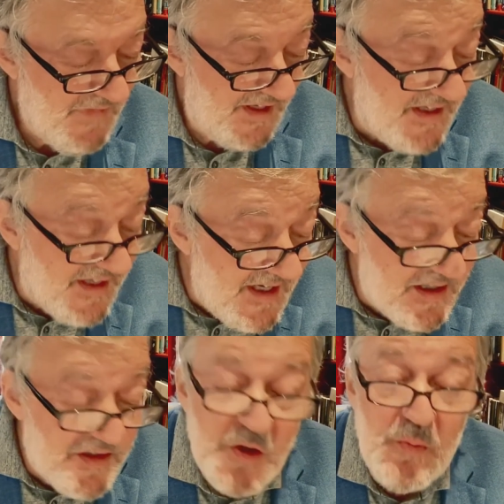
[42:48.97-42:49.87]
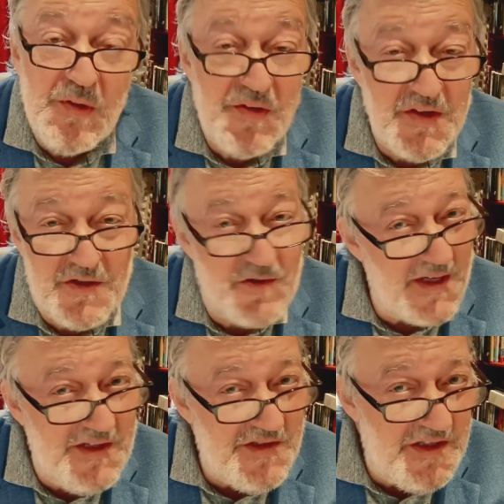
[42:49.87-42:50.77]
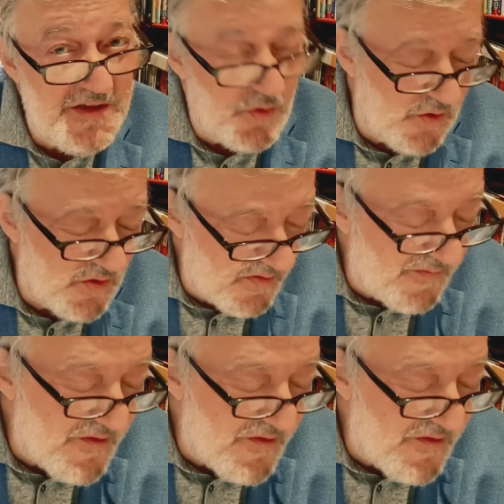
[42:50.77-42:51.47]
He kicked open the crazy door of